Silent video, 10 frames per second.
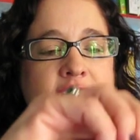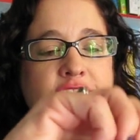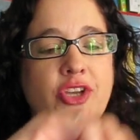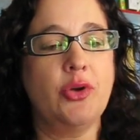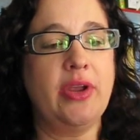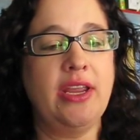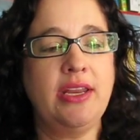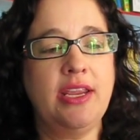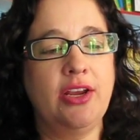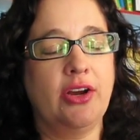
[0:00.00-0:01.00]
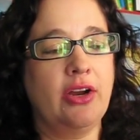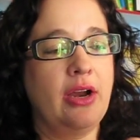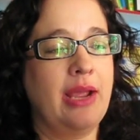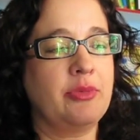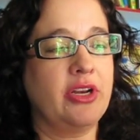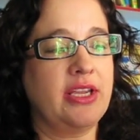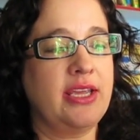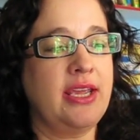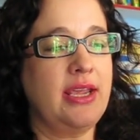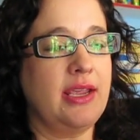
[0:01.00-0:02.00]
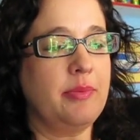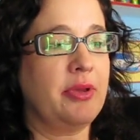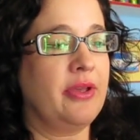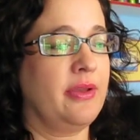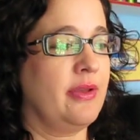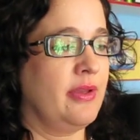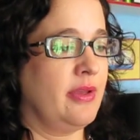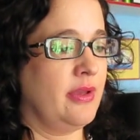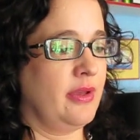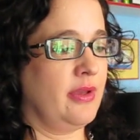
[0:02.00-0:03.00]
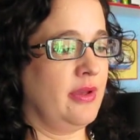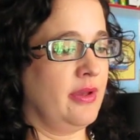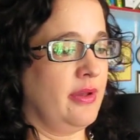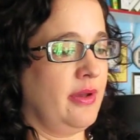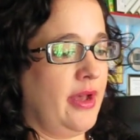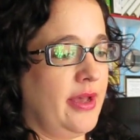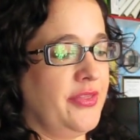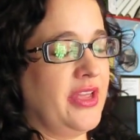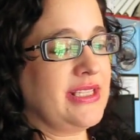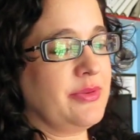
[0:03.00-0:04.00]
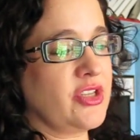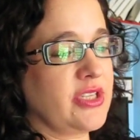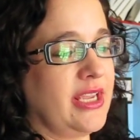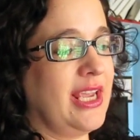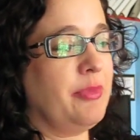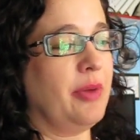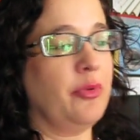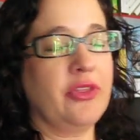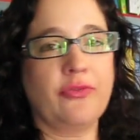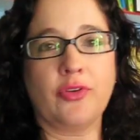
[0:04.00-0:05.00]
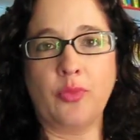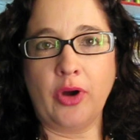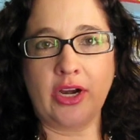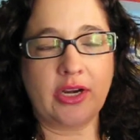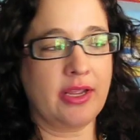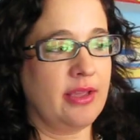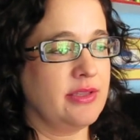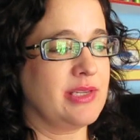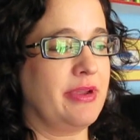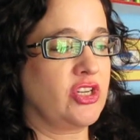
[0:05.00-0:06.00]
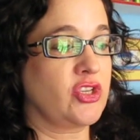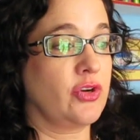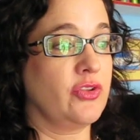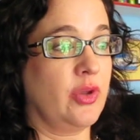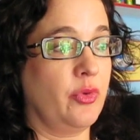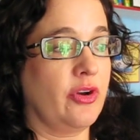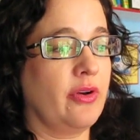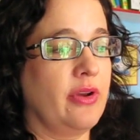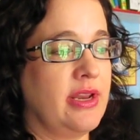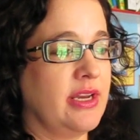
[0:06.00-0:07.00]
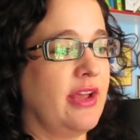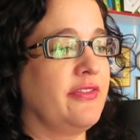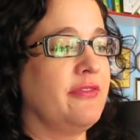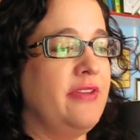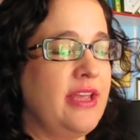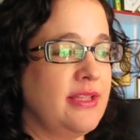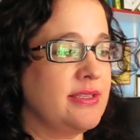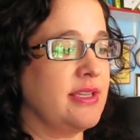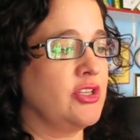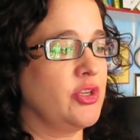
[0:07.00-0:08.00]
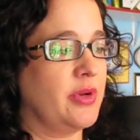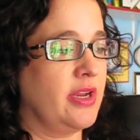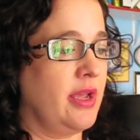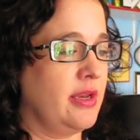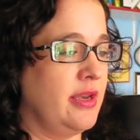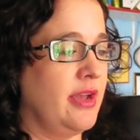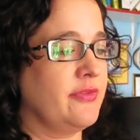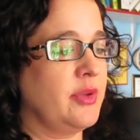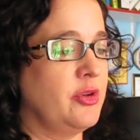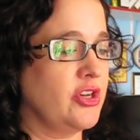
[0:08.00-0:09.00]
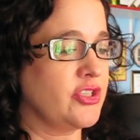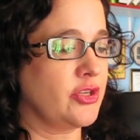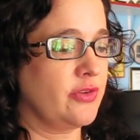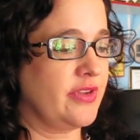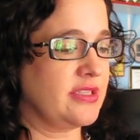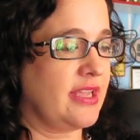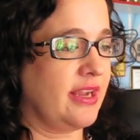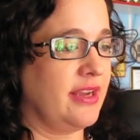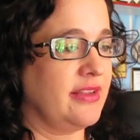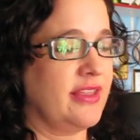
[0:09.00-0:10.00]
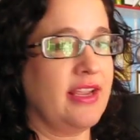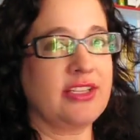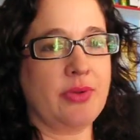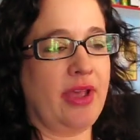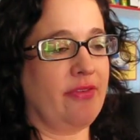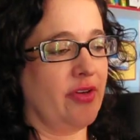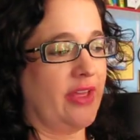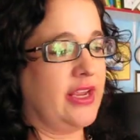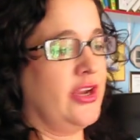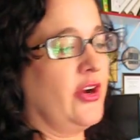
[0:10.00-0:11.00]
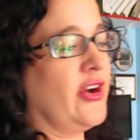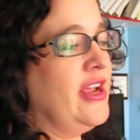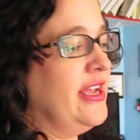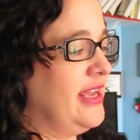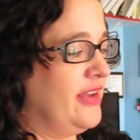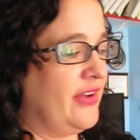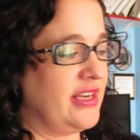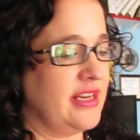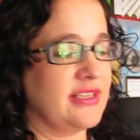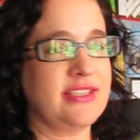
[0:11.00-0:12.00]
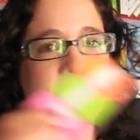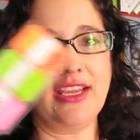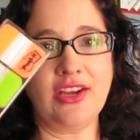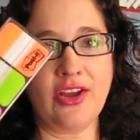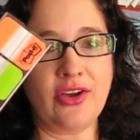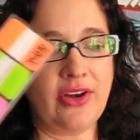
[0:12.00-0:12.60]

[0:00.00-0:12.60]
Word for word: So in here, I'm going to keep uh, things I'm supposed to keep up with for work to make sure that we're in enough events and doing a, enough community service, that kind of thing. So I have all that here. If I need a sticky note,